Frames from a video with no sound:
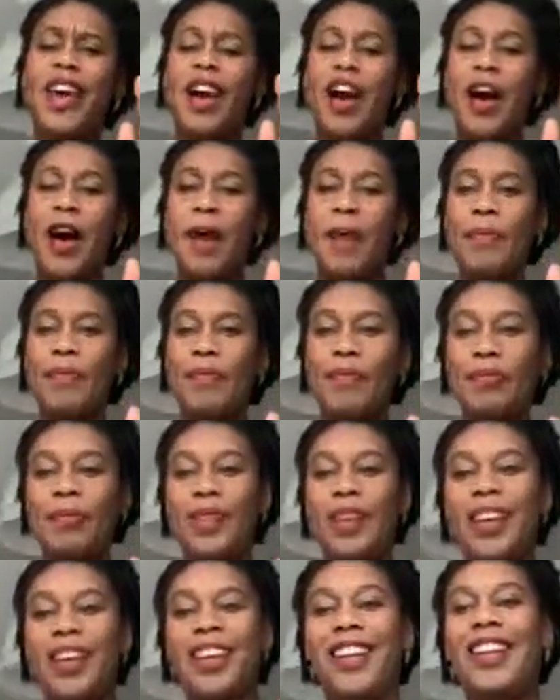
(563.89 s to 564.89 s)
And
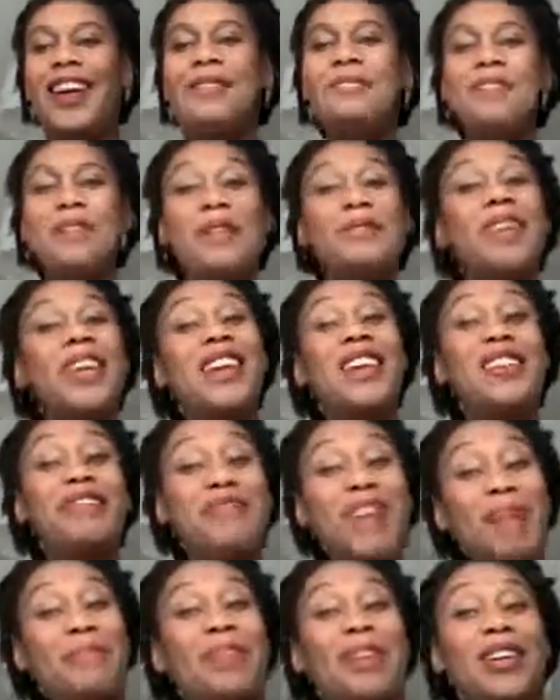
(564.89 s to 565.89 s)
I'm probably going to
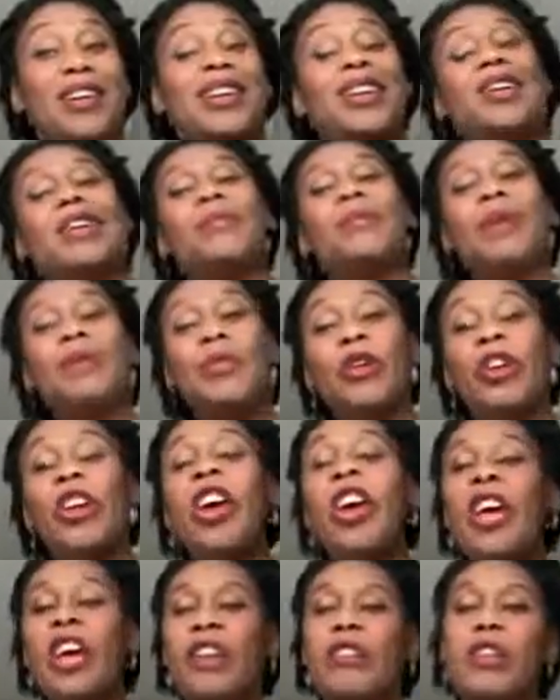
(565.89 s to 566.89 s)
ramble on a little bit more.
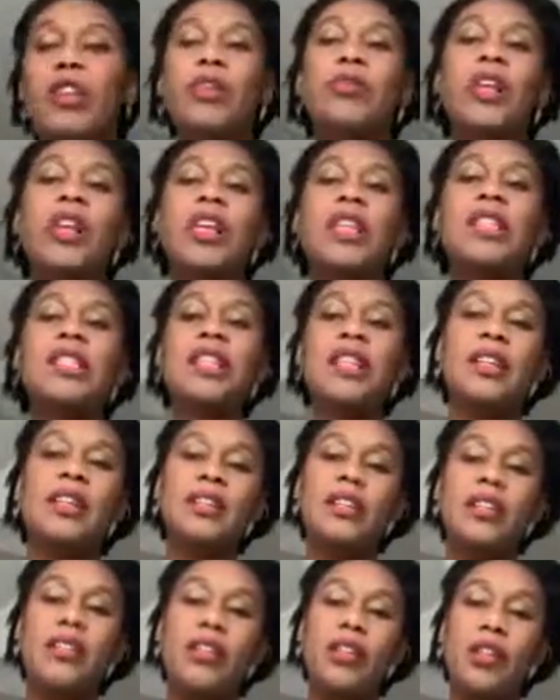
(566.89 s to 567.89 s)
If you want to
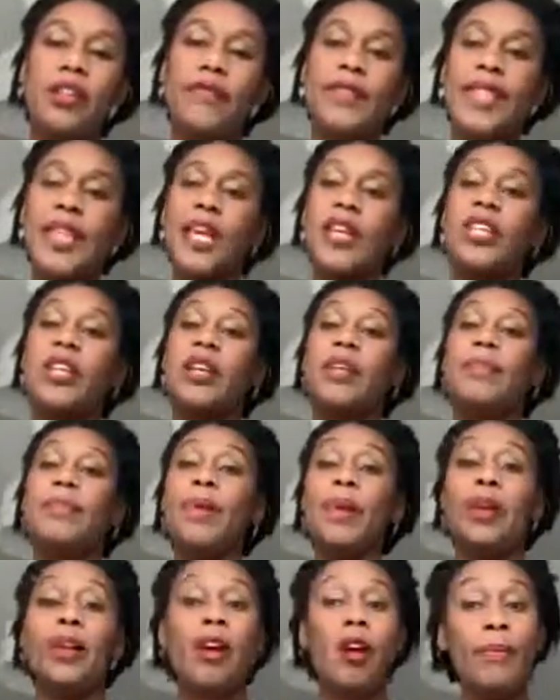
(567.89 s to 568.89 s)
continue the conversation,
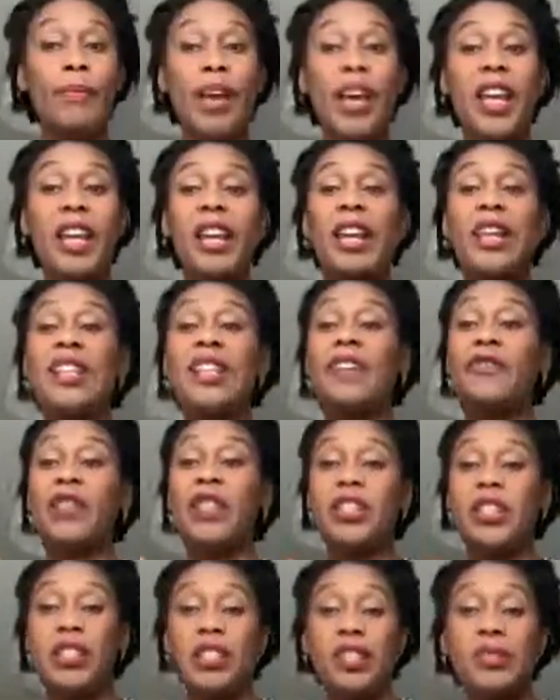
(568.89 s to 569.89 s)
put a comment. I'd love you
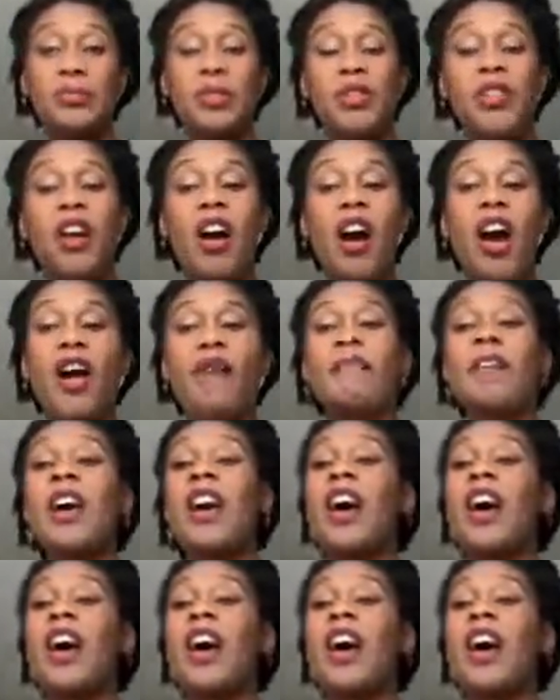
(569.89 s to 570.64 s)
to subscribe.